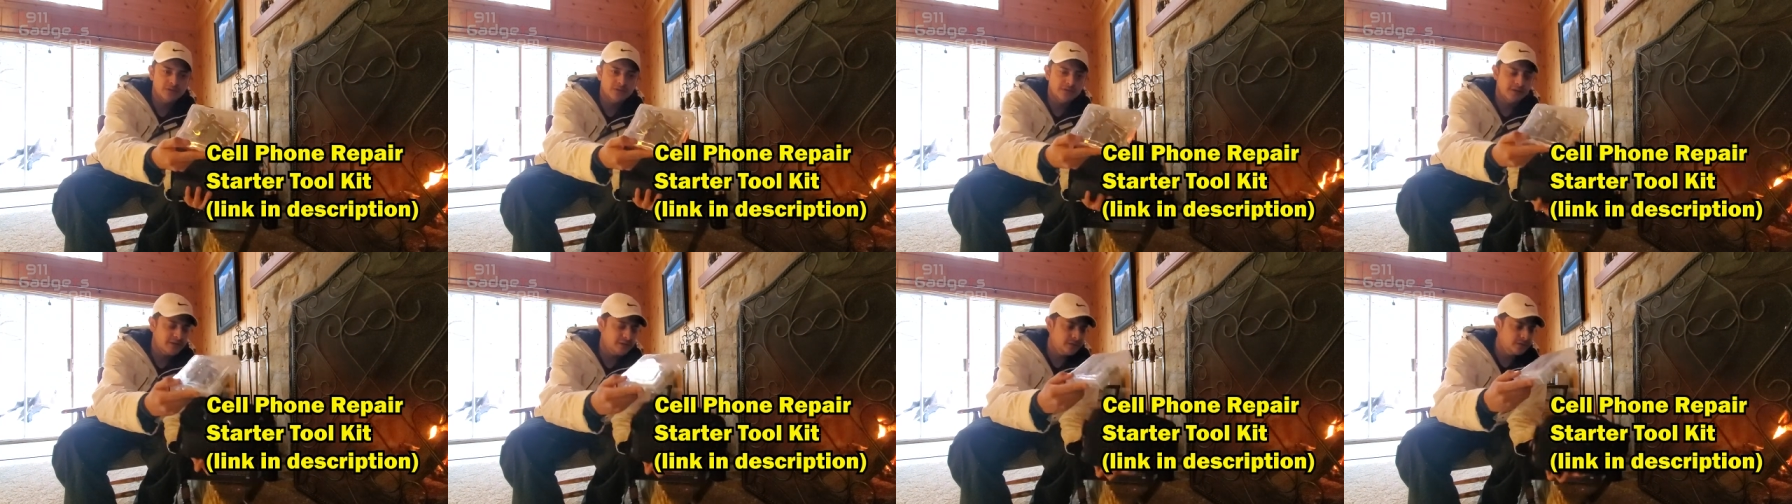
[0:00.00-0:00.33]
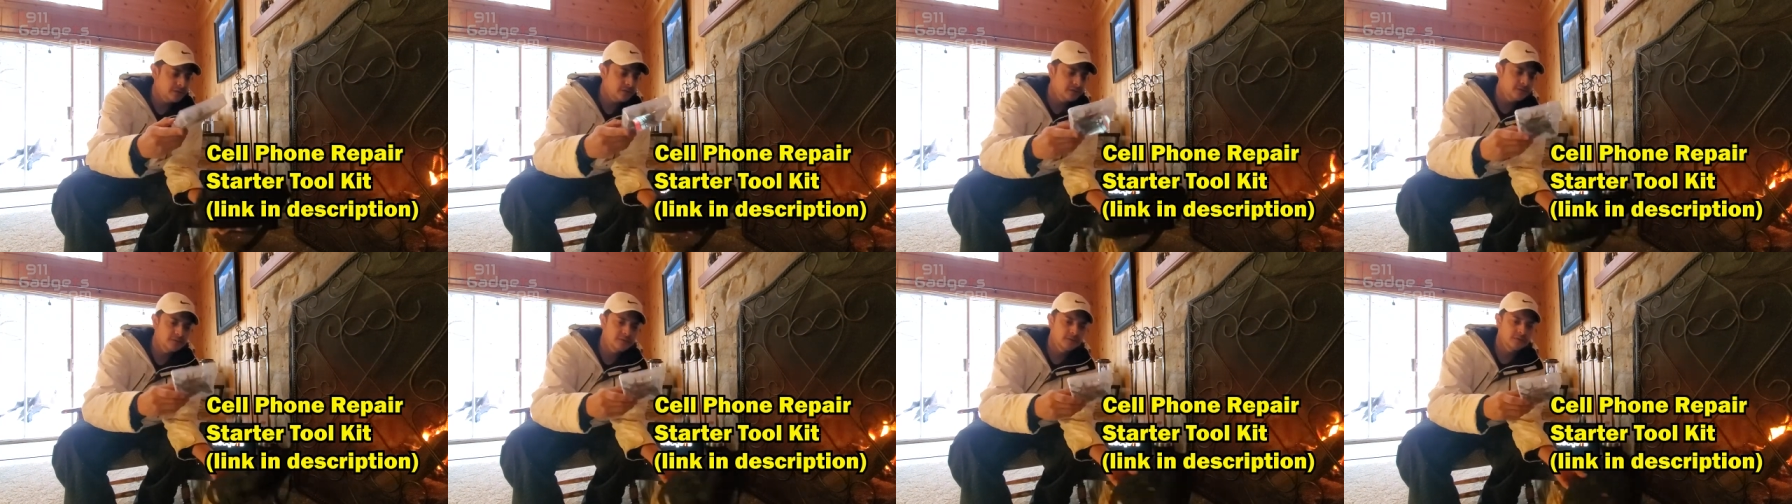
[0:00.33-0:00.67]
right
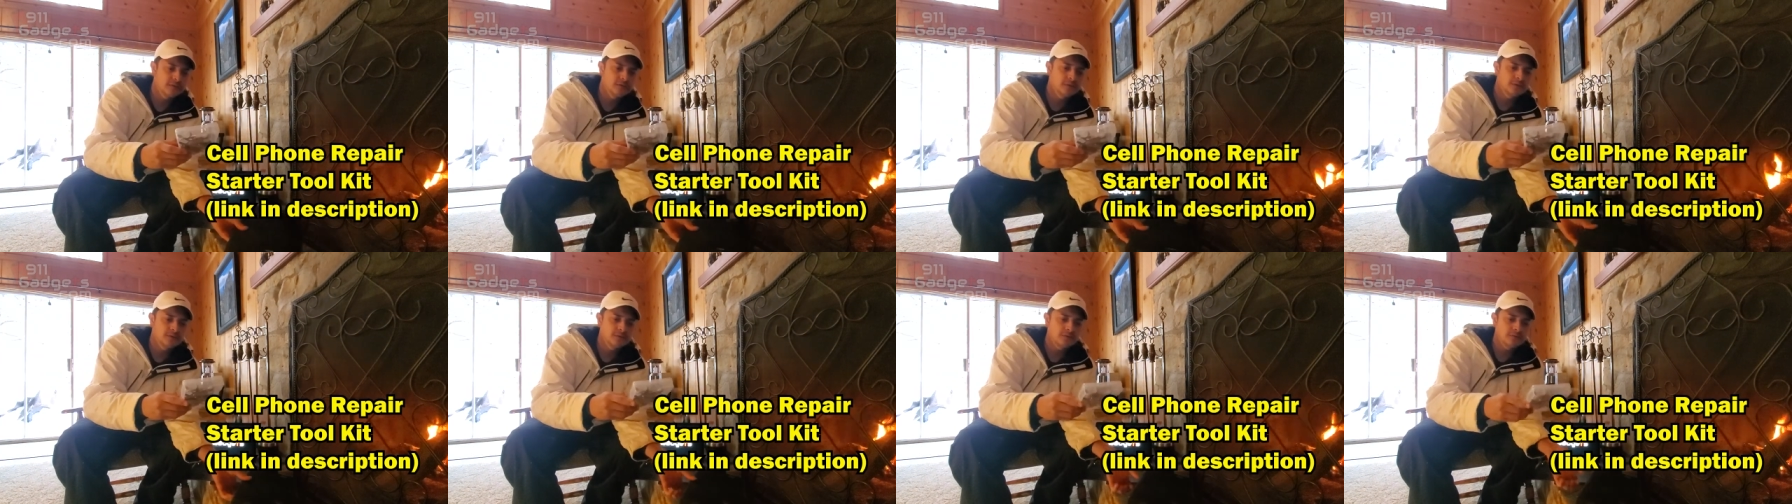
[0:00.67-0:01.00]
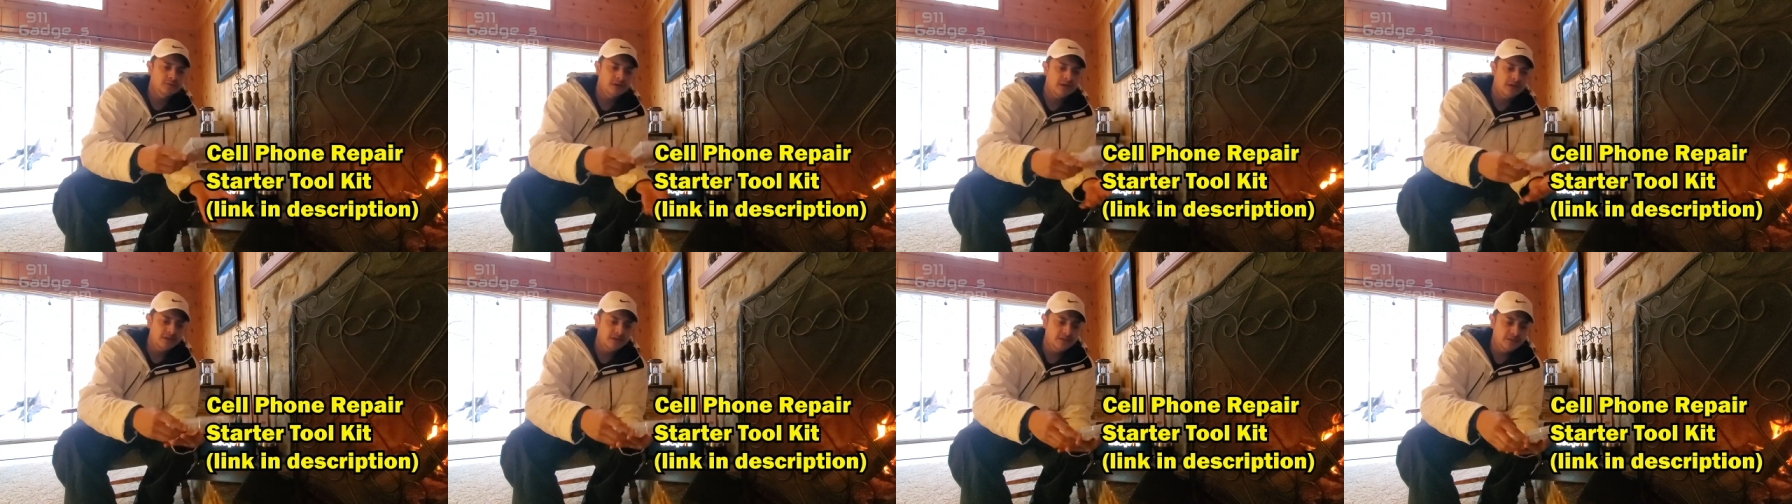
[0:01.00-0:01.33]
here,
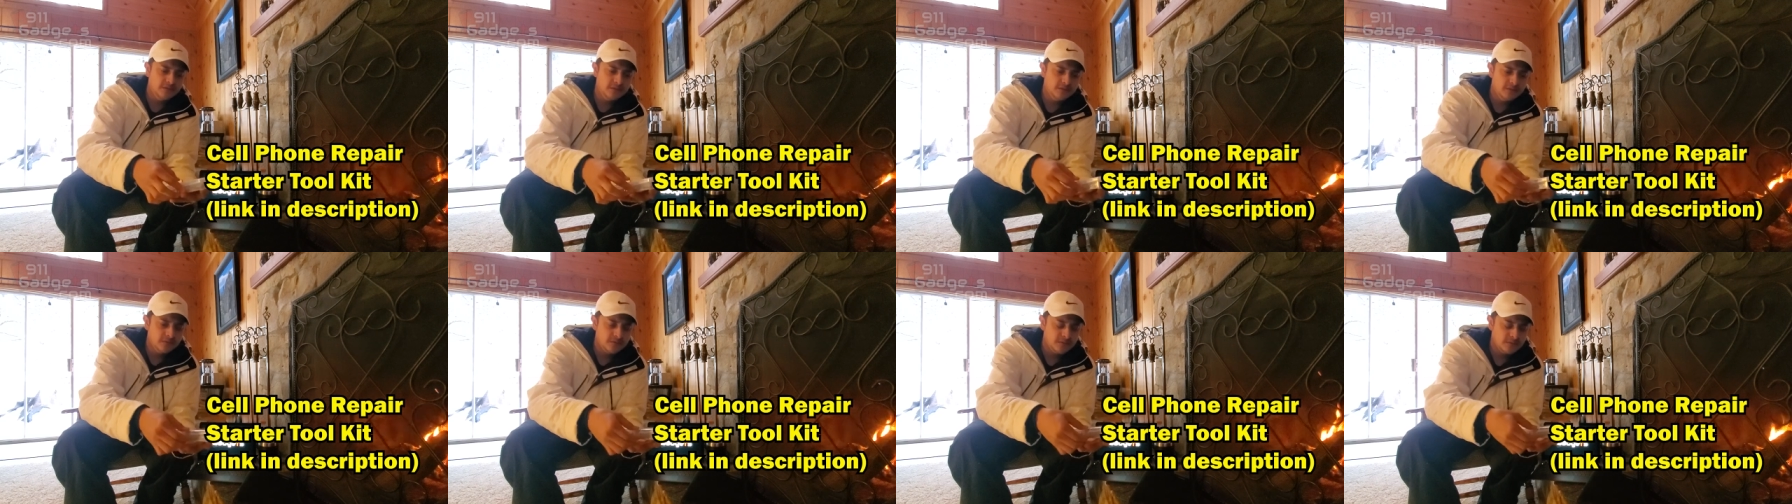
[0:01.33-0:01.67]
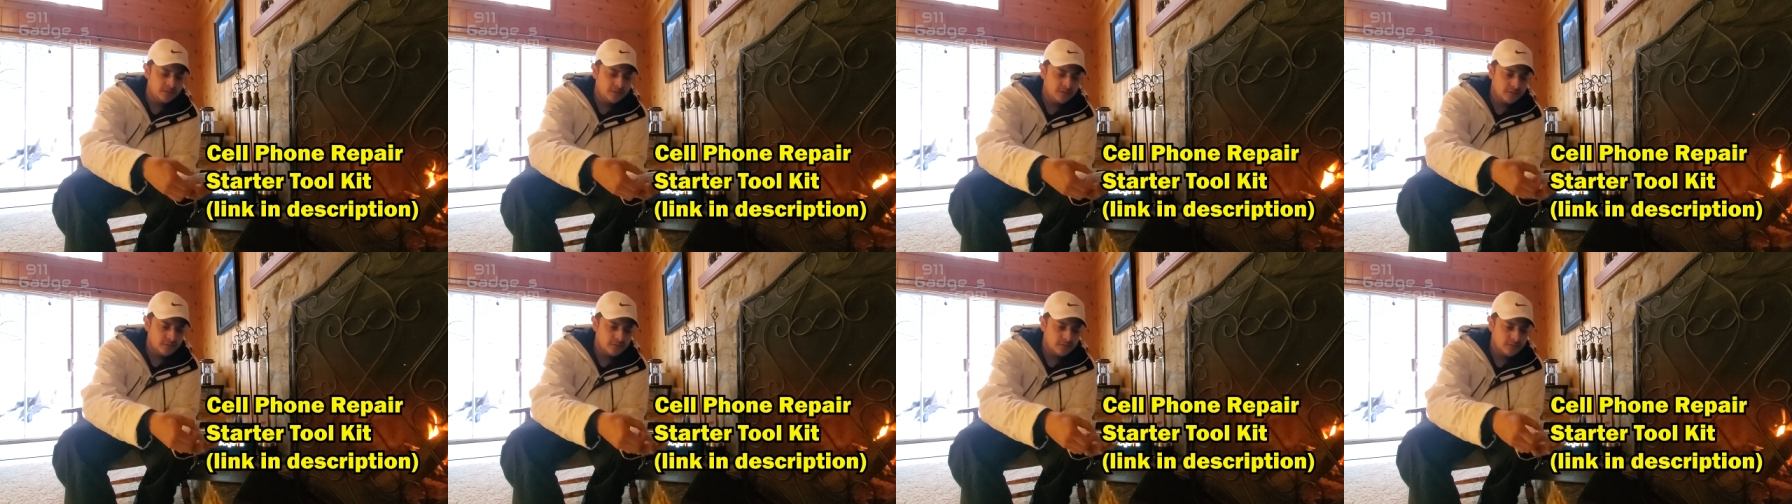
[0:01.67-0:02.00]
right?
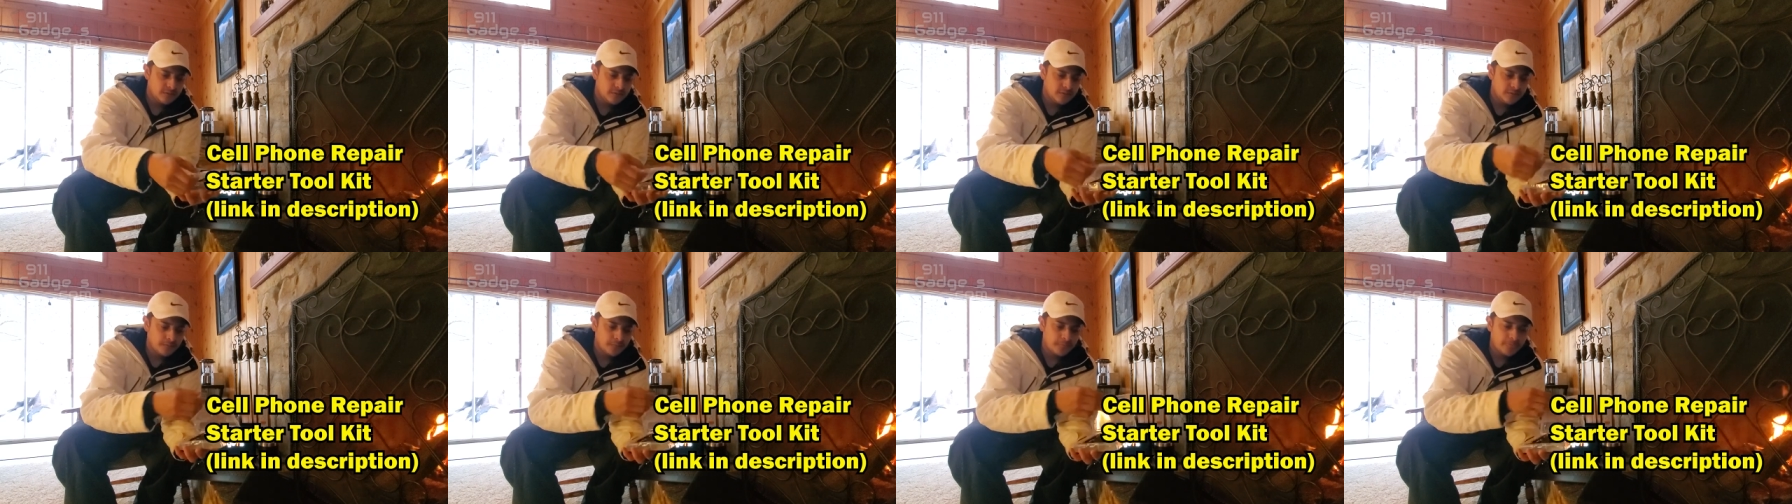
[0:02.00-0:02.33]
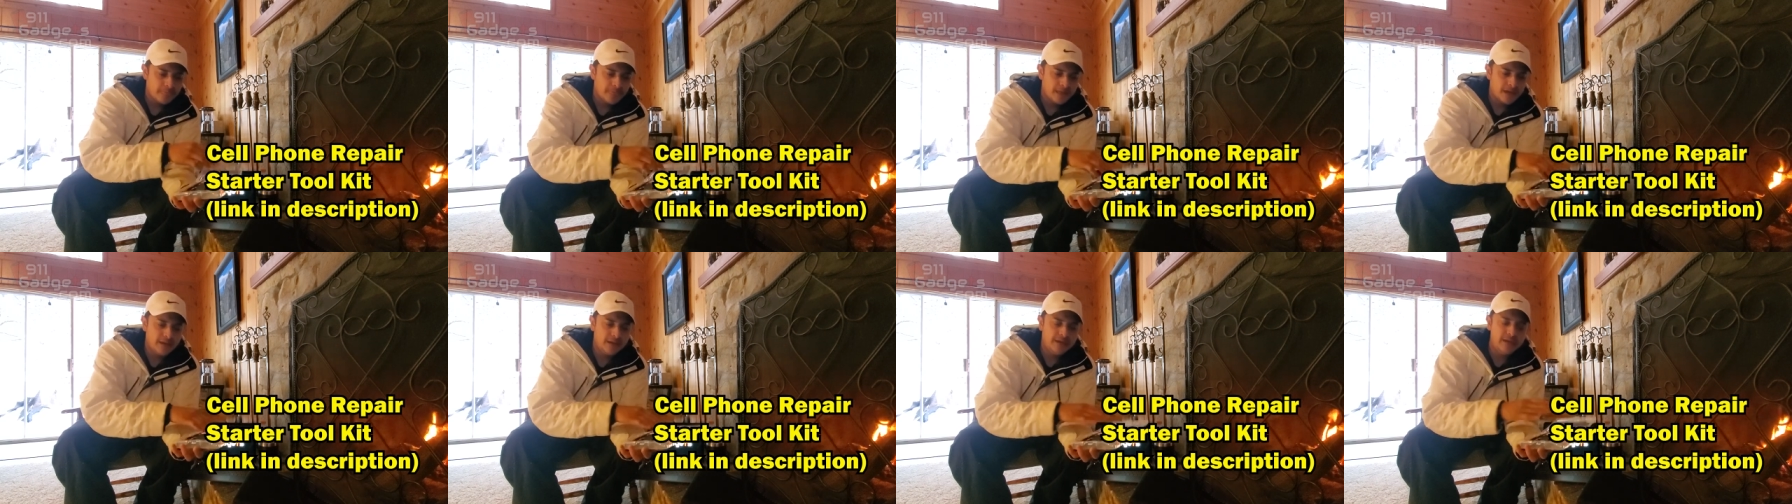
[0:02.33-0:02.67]

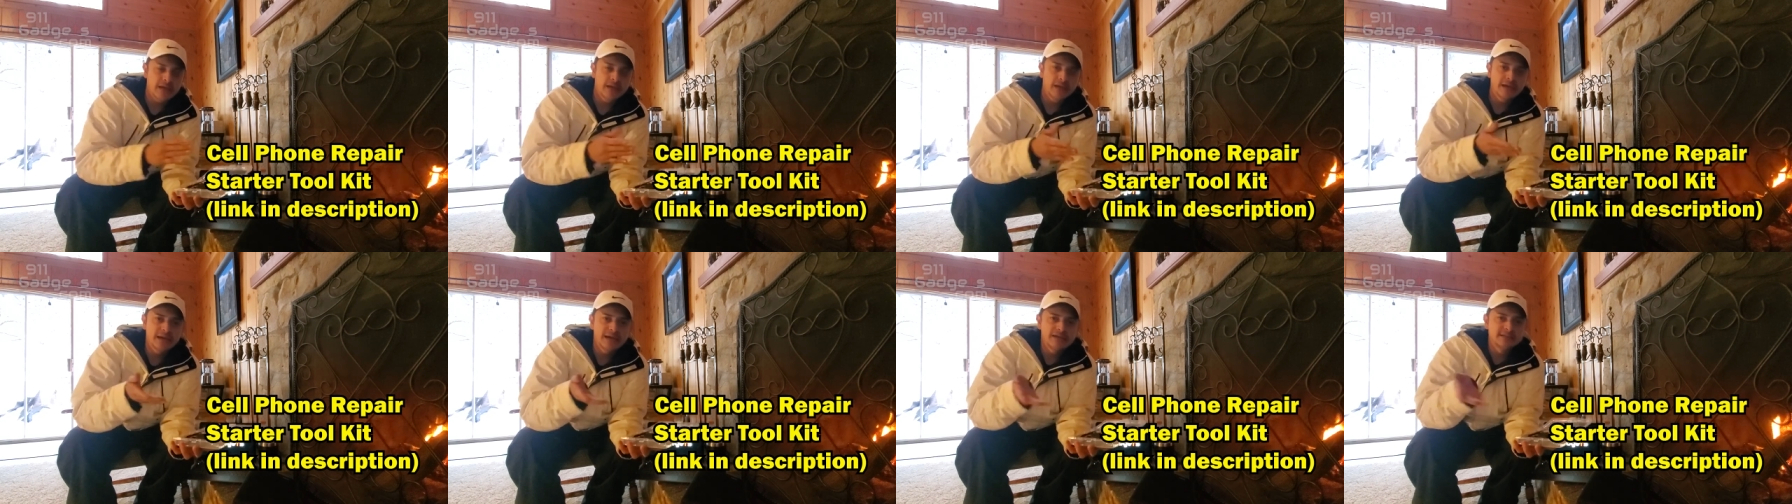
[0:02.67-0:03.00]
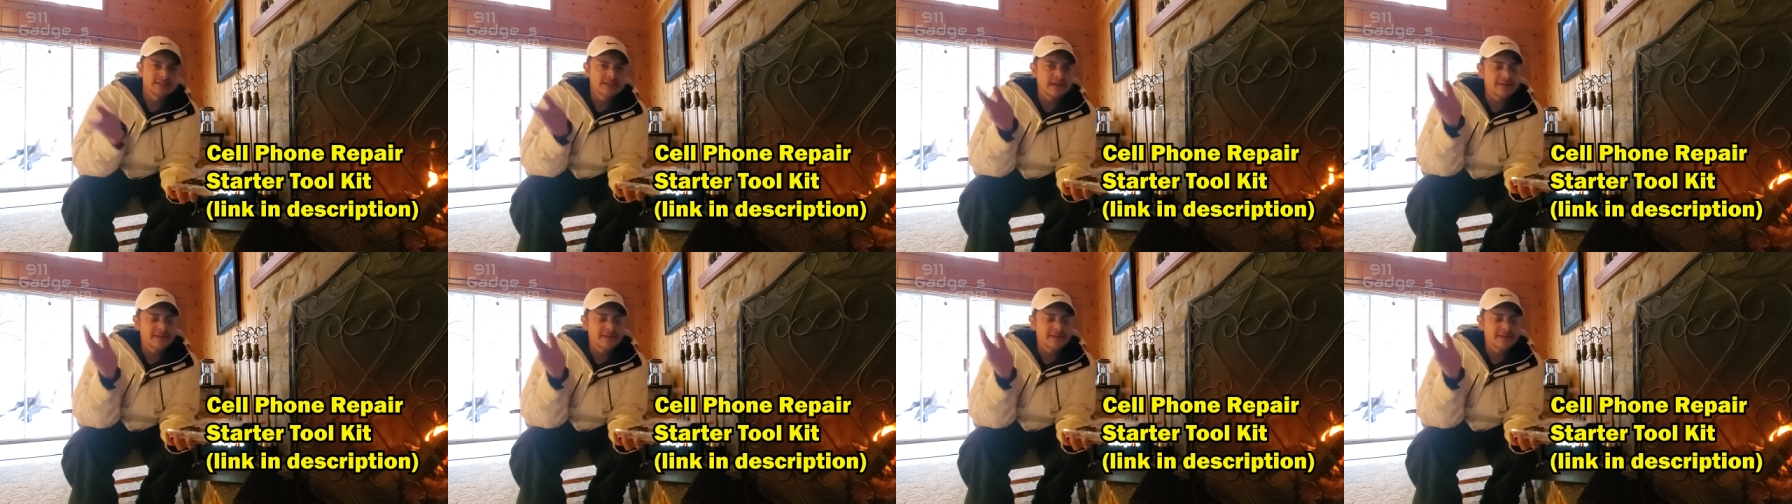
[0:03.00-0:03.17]
And again, guys,